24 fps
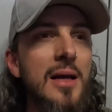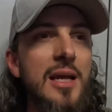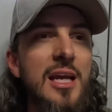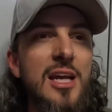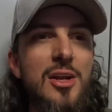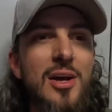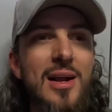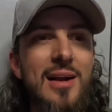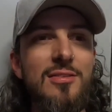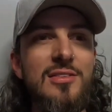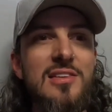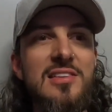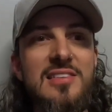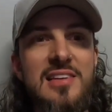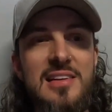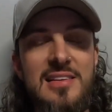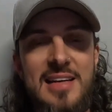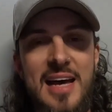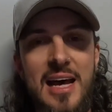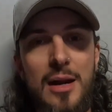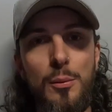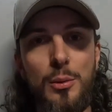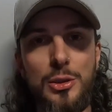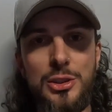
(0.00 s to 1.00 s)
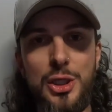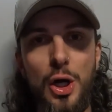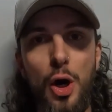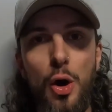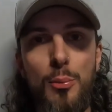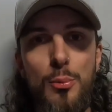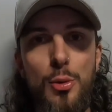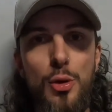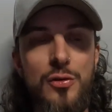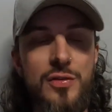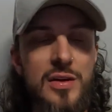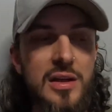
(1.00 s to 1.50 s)
You don't have to sit down and watch a
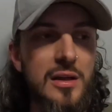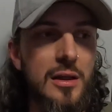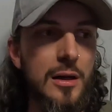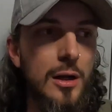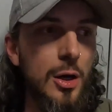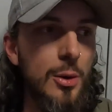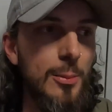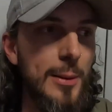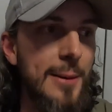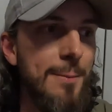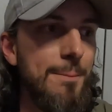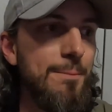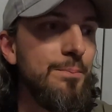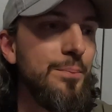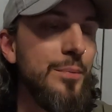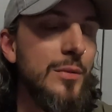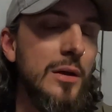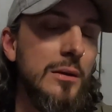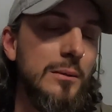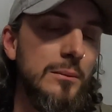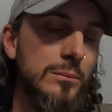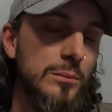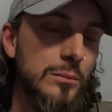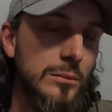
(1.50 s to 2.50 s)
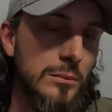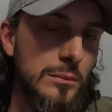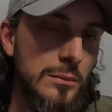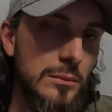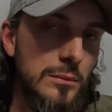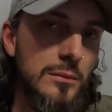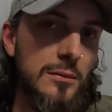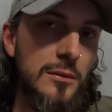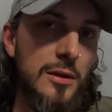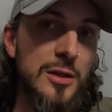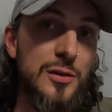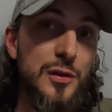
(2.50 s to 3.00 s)
whole movie, you know what I mean?
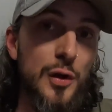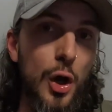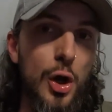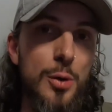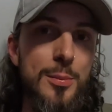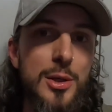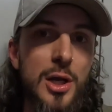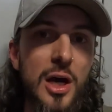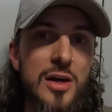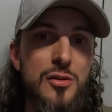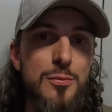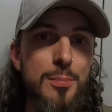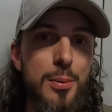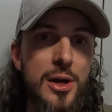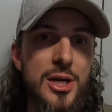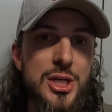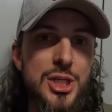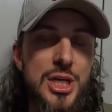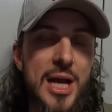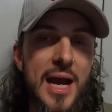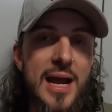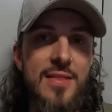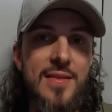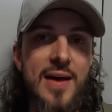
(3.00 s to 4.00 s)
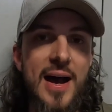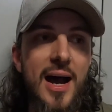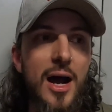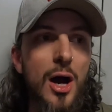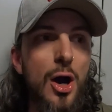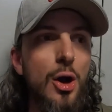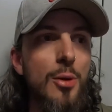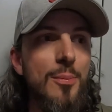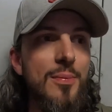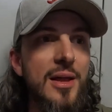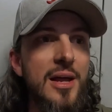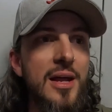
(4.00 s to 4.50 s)
So I hope you guys appreciate that.
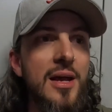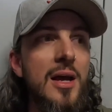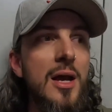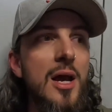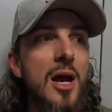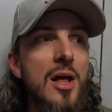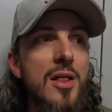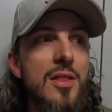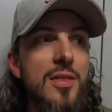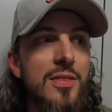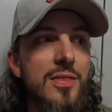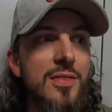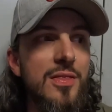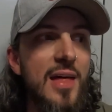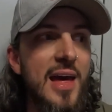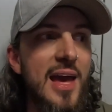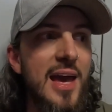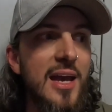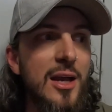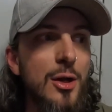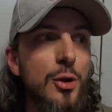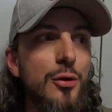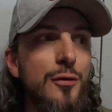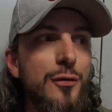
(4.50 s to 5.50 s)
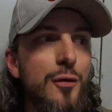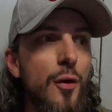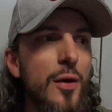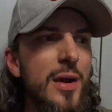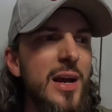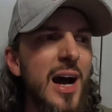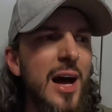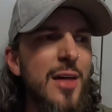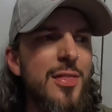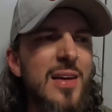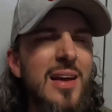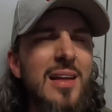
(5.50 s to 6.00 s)
Hope they're, they're good for
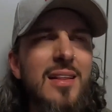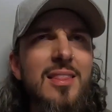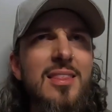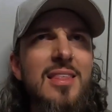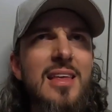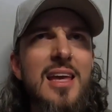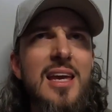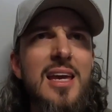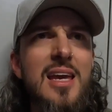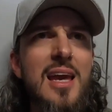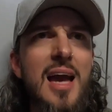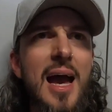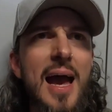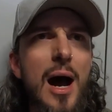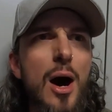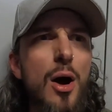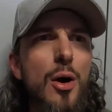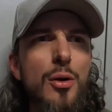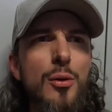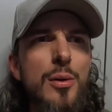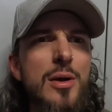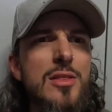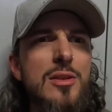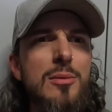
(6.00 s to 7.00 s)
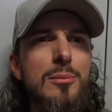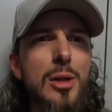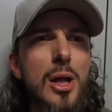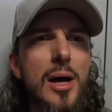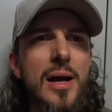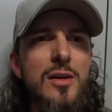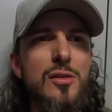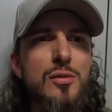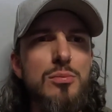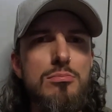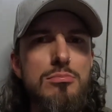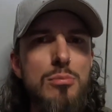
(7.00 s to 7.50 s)
you. I think the algorithm
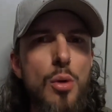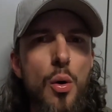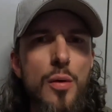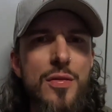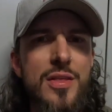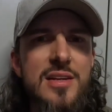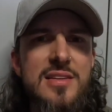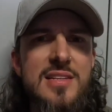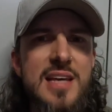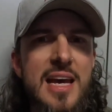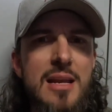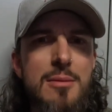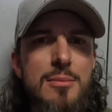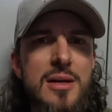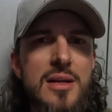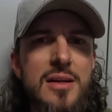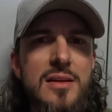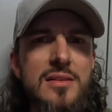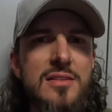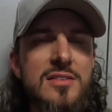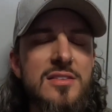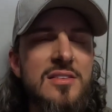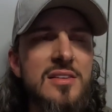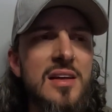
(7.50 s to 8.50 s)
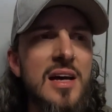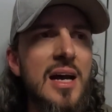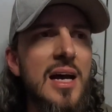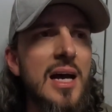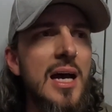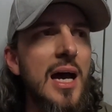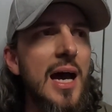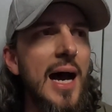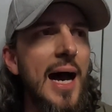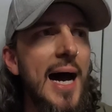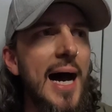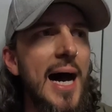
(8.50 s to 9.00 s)
likes more than ten minutes.
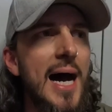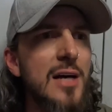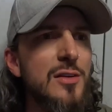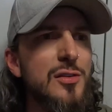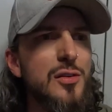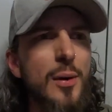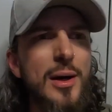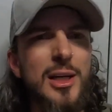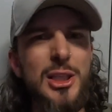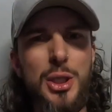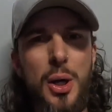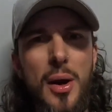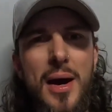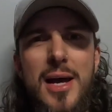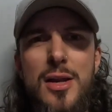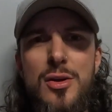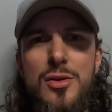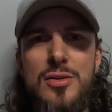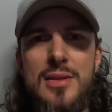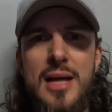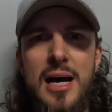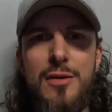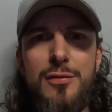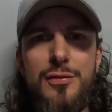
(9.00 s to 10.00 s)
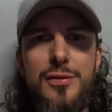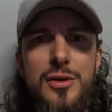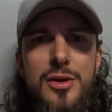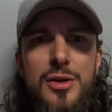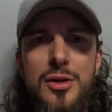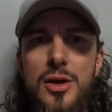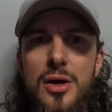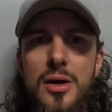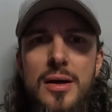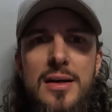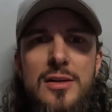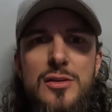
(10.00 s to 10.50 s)
Uh, so I try and do that for
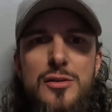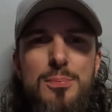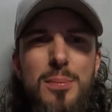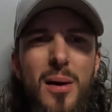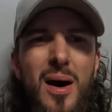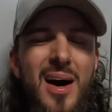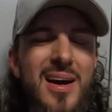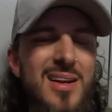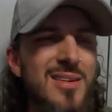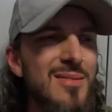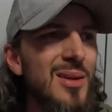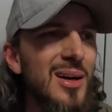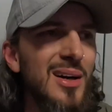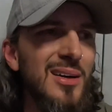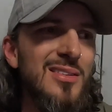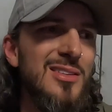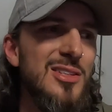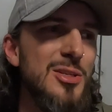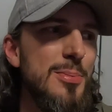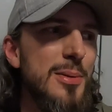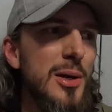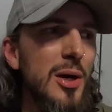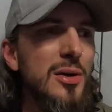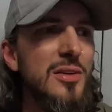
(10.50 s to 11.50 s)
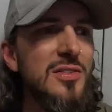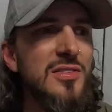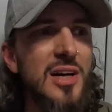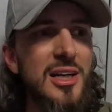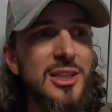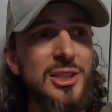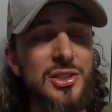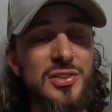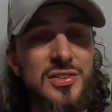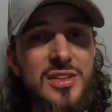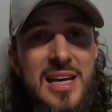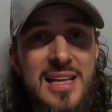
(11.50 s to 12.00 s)
you guys, but I, to be honest, I
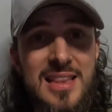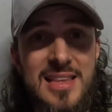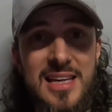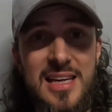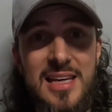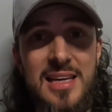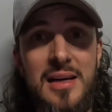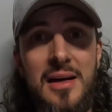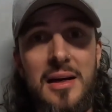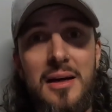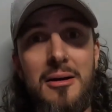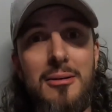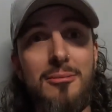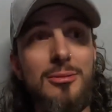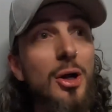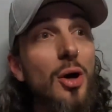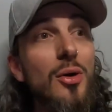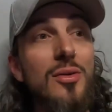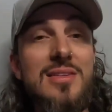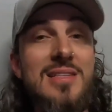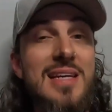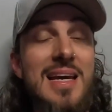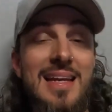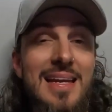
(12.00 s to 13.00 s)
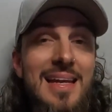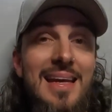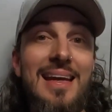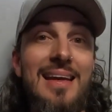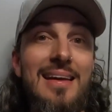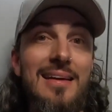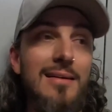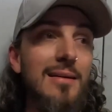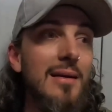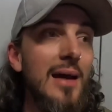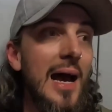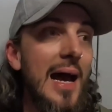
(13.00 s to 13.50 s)
just get the content
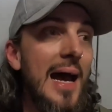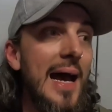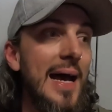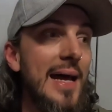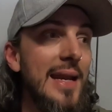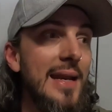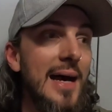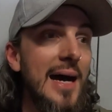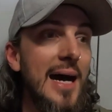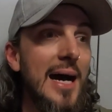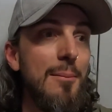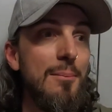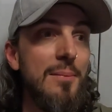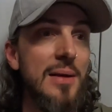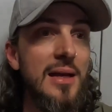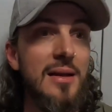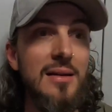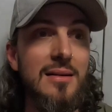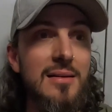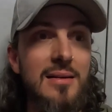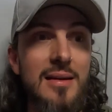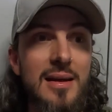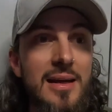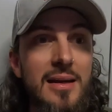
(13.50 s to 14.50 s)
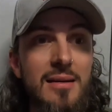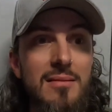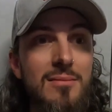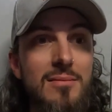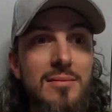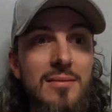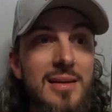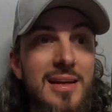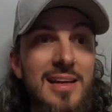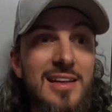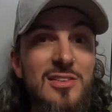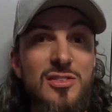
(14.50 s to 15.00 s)
in and um, it, it
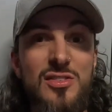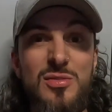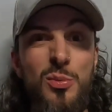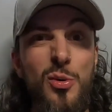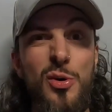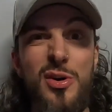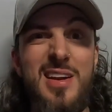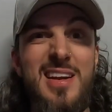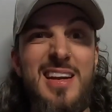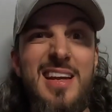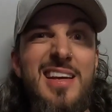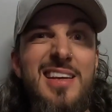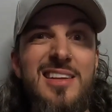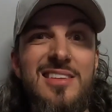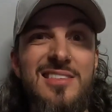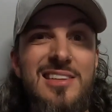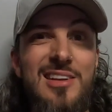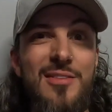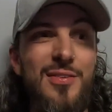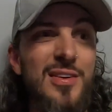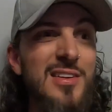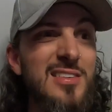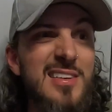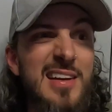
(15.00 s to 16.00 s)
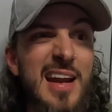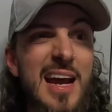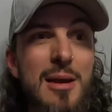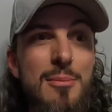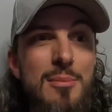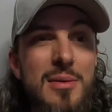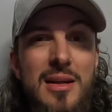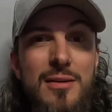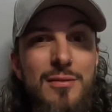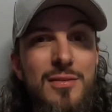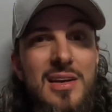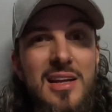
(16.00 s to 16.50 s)
is what it is. If it's an
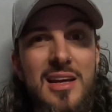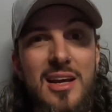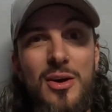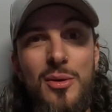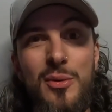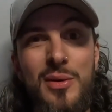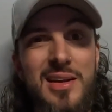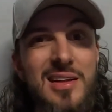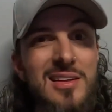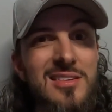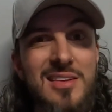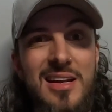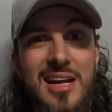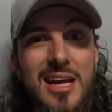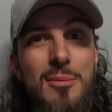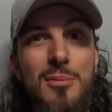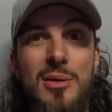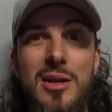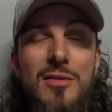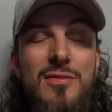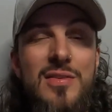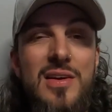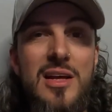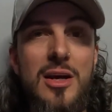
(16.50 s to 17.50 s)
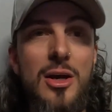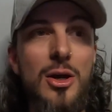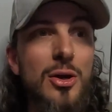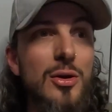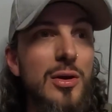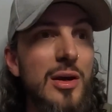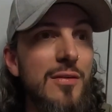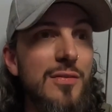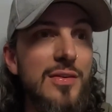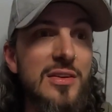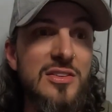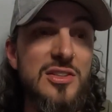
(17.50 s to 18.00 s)
eight minute video, it is an eight minute video.
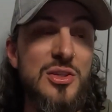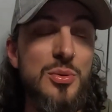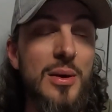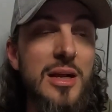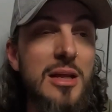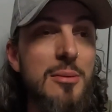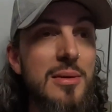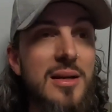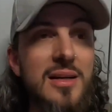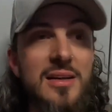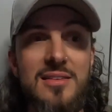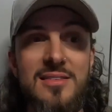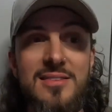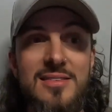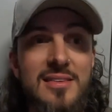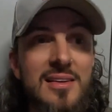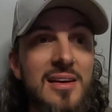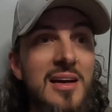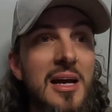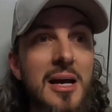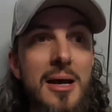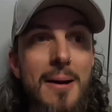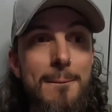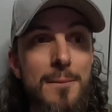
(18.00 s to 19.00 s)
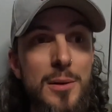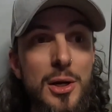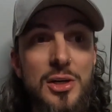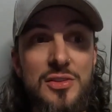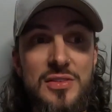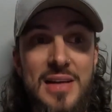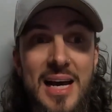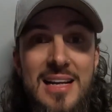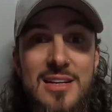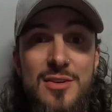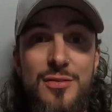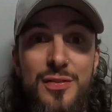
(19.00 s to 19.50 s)
If it's twenty minutes,
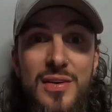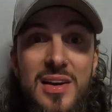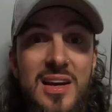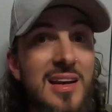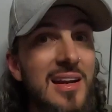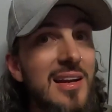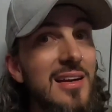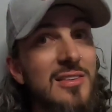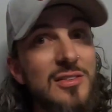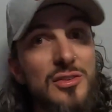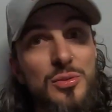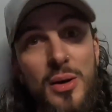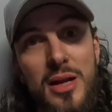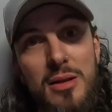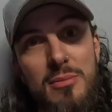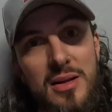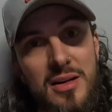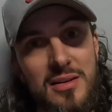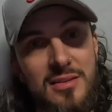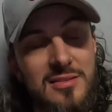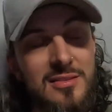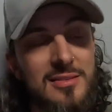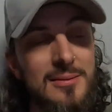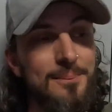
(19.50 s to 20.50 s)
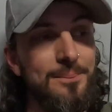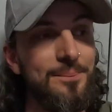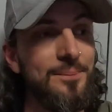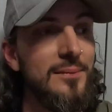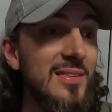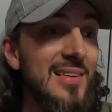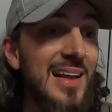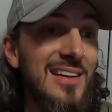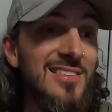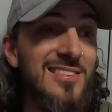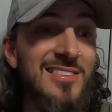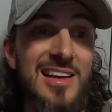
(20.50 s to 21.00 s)
because I had to fit it in, it's twenty minutes.
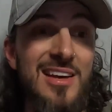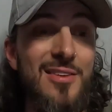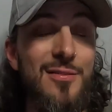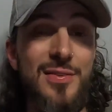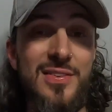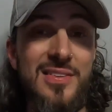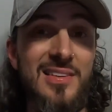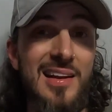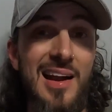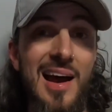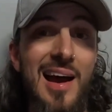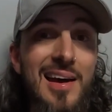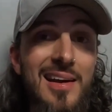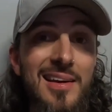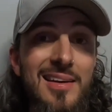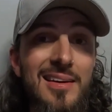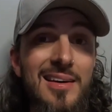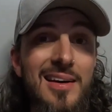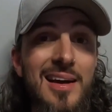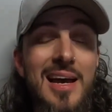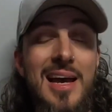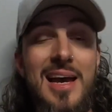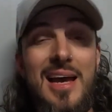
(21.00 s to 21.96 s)
That's it for today.